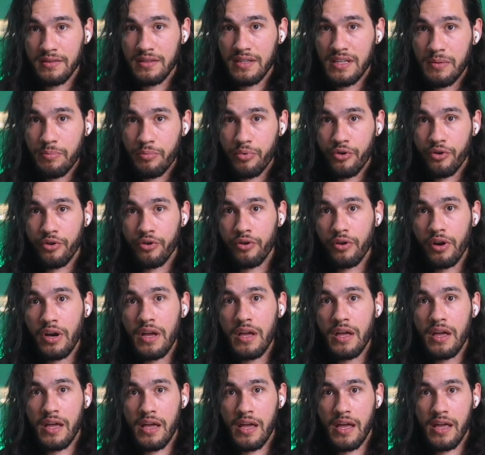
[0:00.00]
deeper
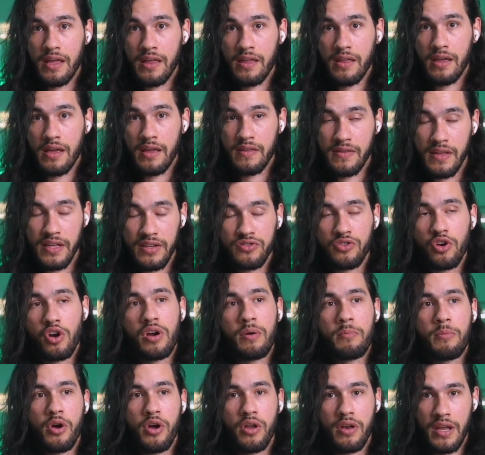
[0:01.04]
and, and then talk
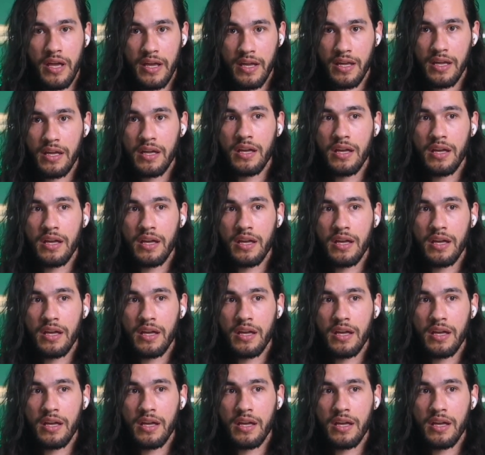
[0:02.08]
about like